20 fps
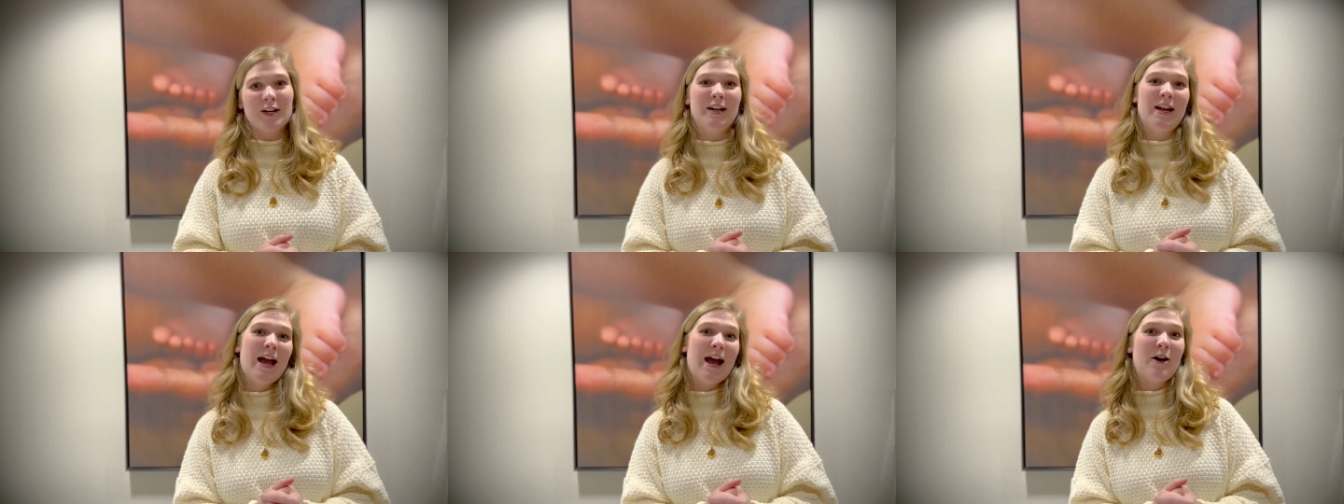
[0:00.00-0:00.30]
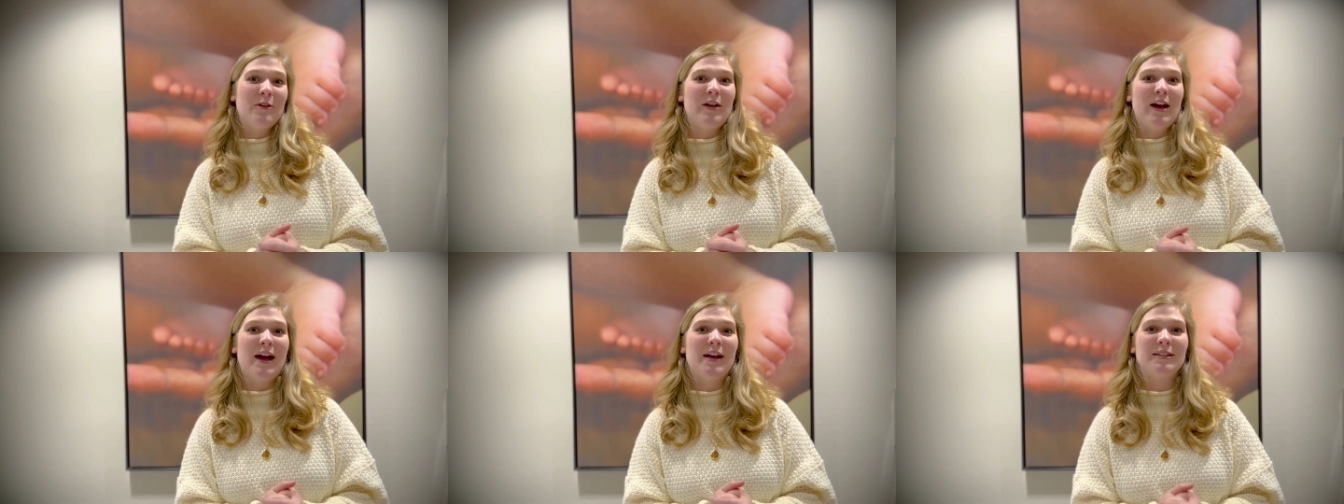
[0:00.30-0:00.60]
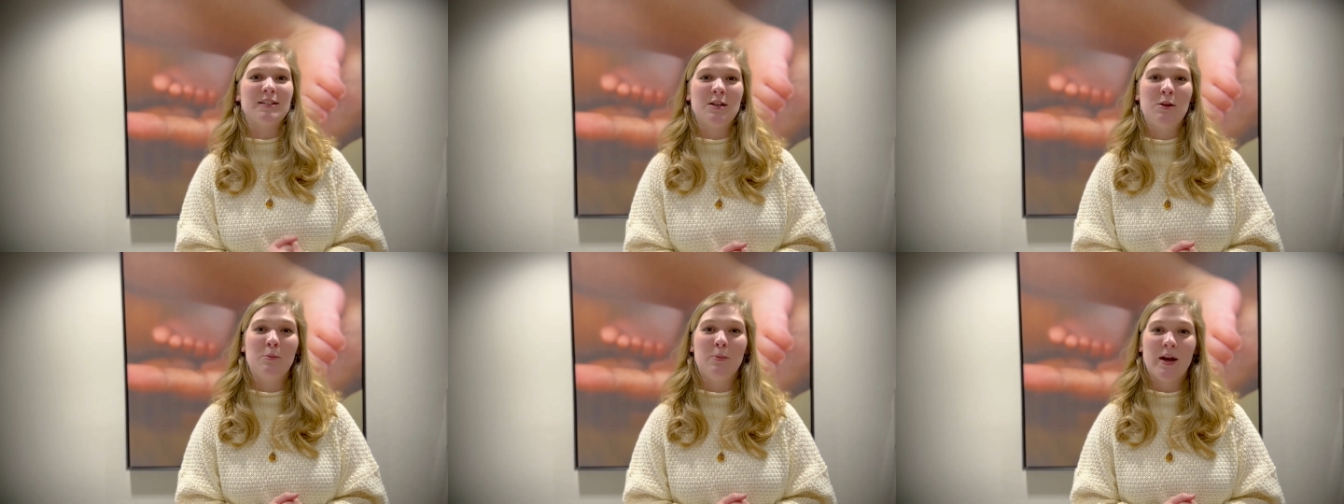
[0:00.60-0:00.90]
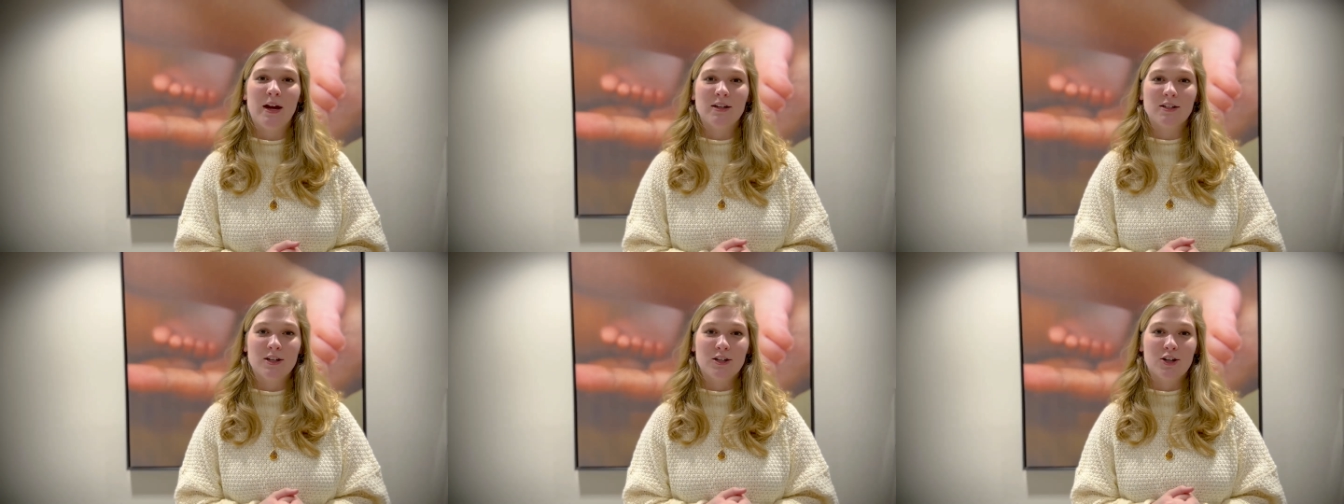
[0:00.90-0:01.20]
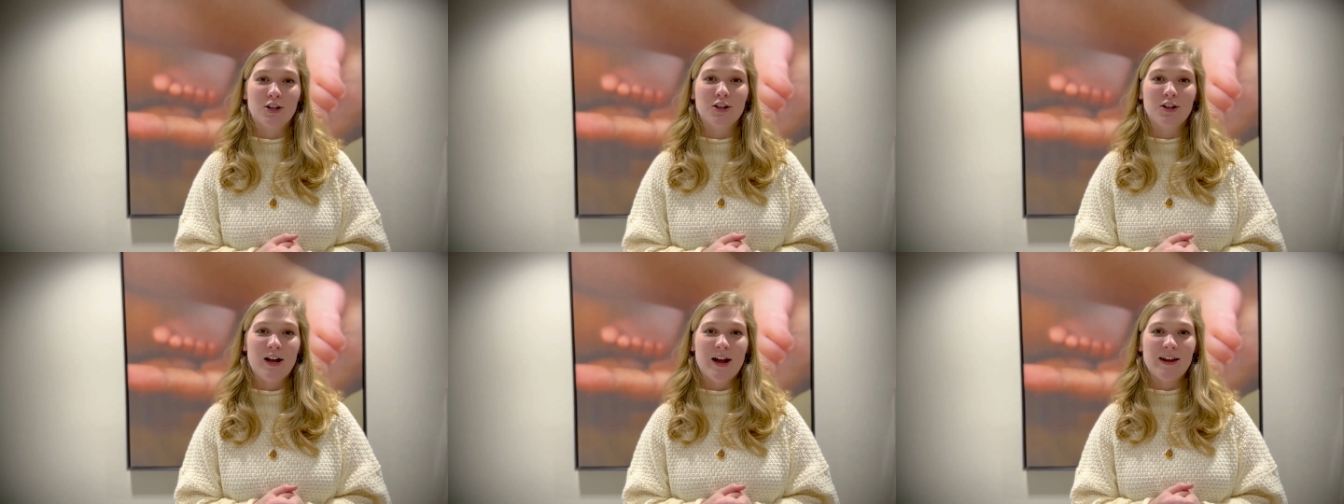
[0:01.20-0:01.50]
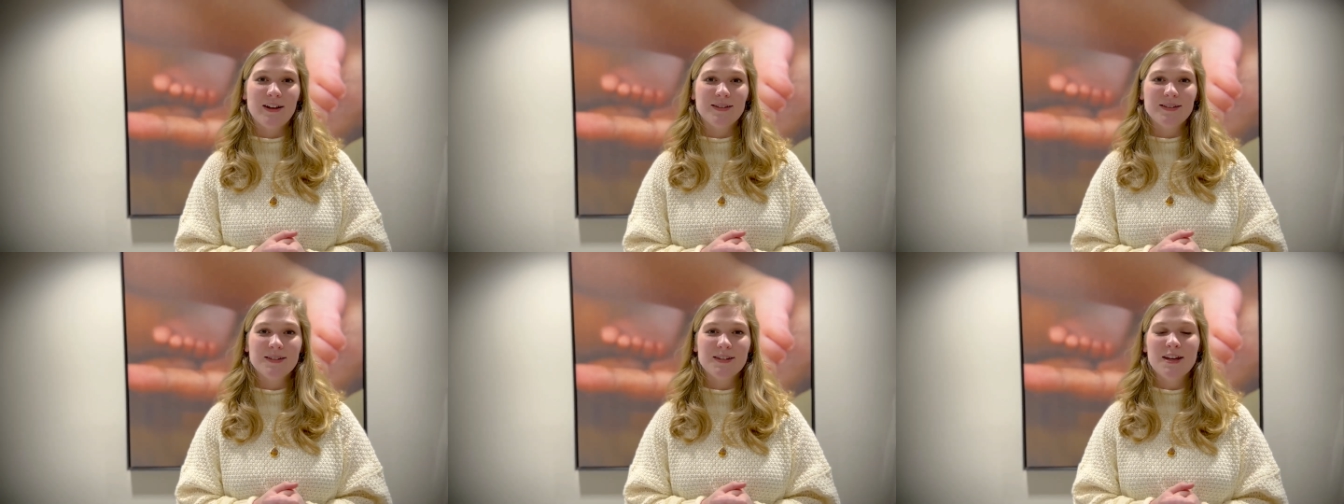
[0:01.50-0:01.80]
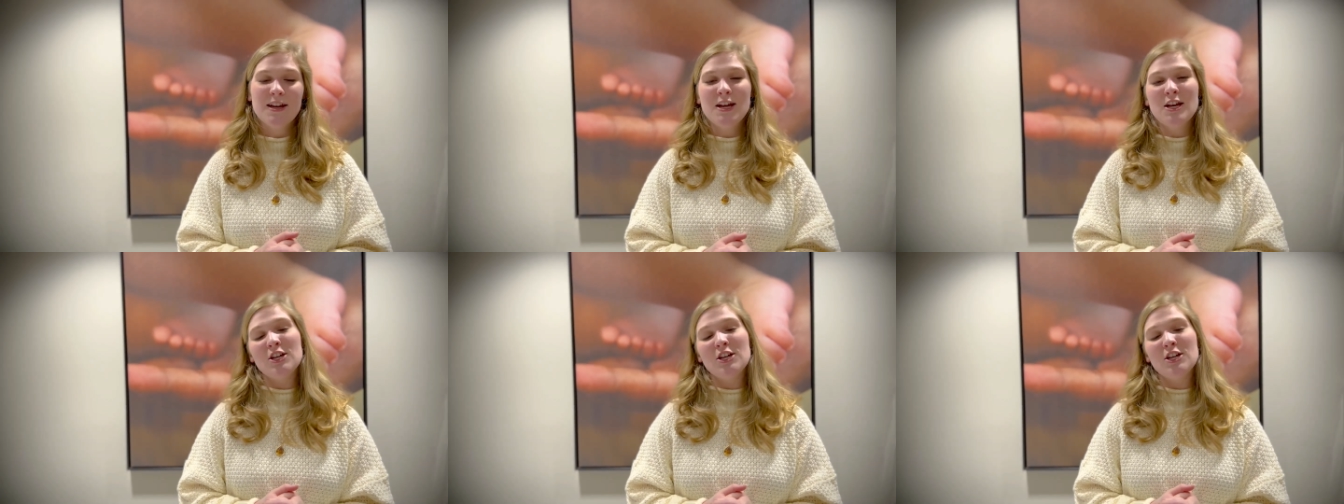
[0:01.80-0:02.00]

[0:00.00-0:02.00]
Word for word: and how that has an impact on our clients.